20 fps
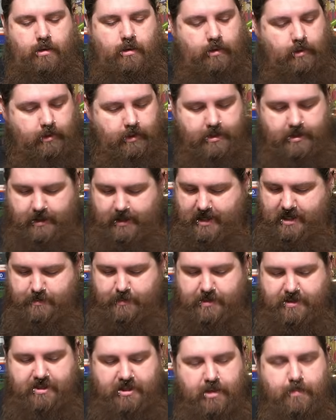Alright, the last
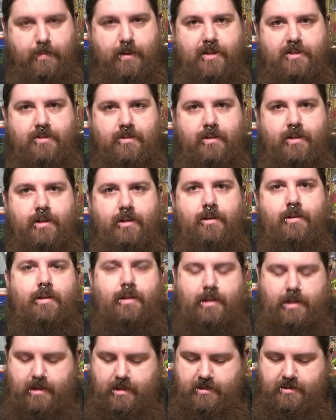piece of the puzzle here
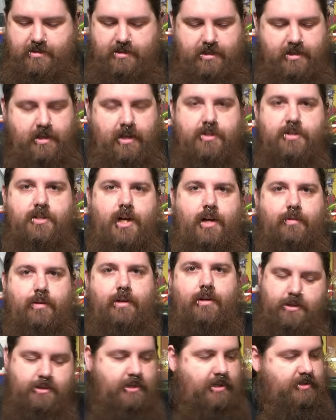is the dust cover.
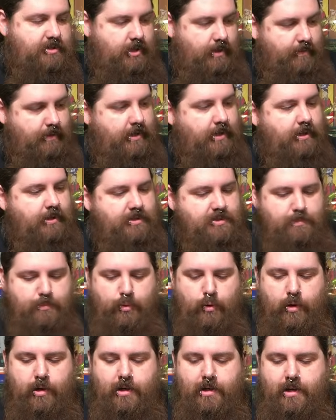Dust cover here is
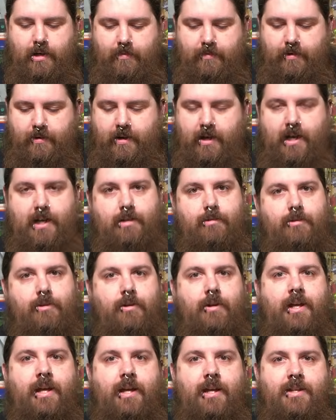important if you got
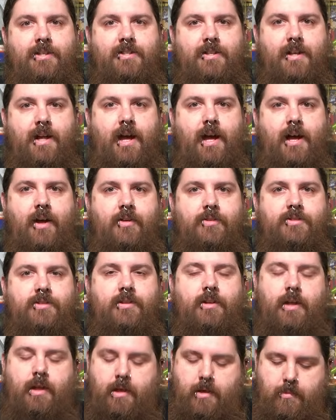little hands in the house,
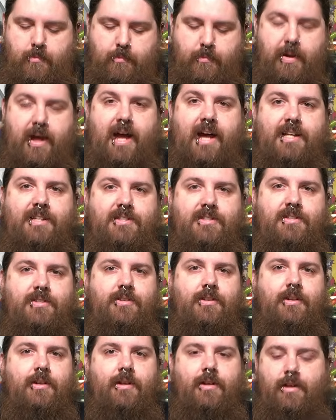pets,
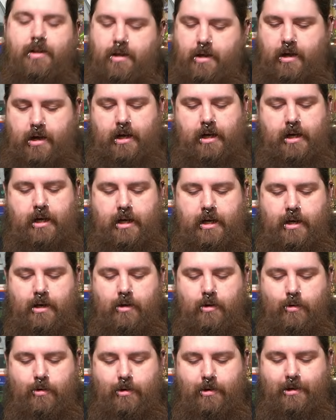
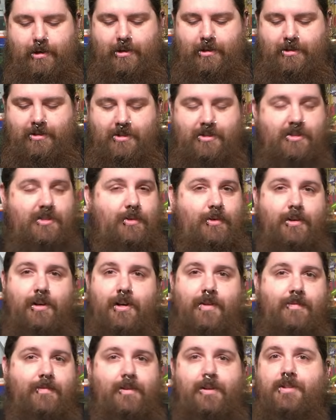or you're just sort
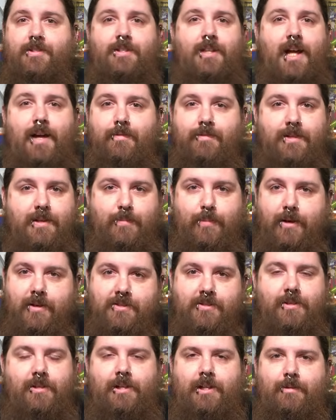of a slovenly
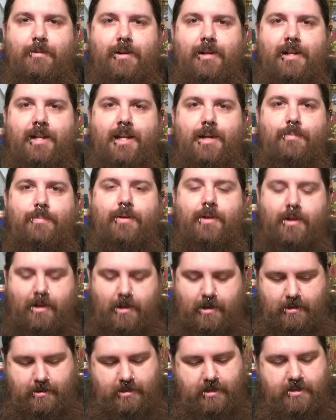person and you want to keep
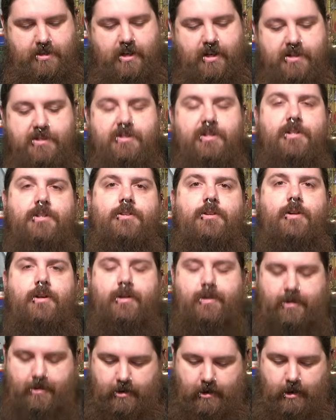the dust and
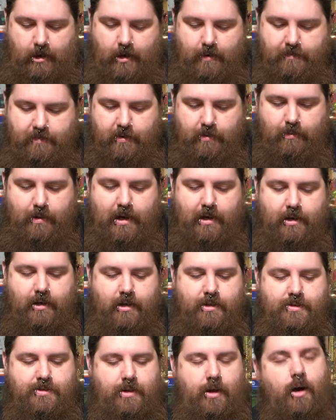dirt off your
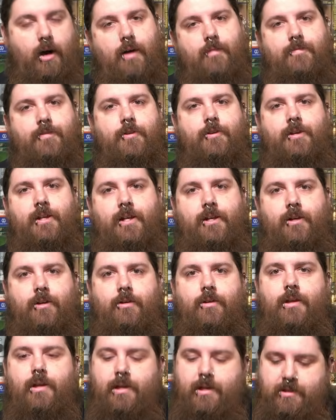records, off your
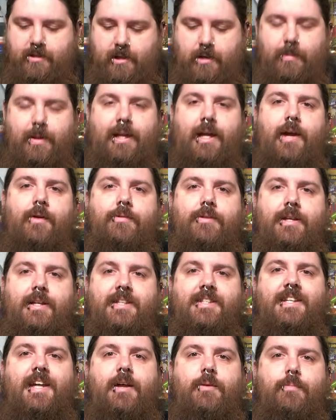needle. It's going to make everything
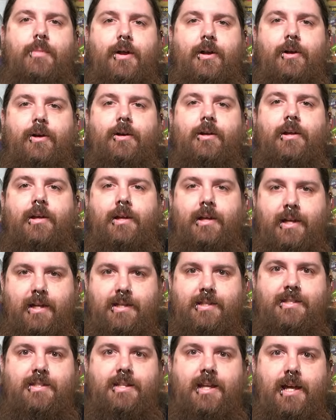sound better and
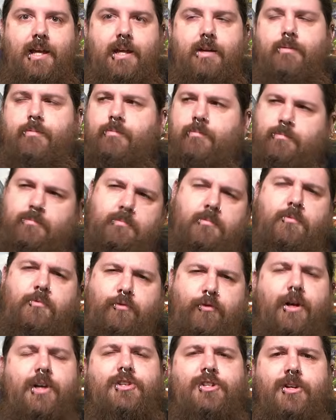stay
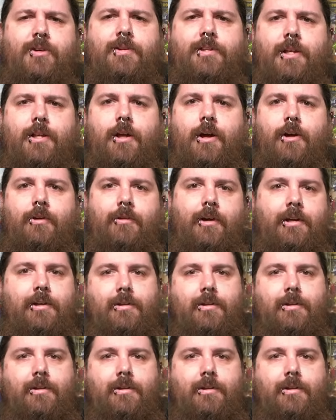fresher in the long run.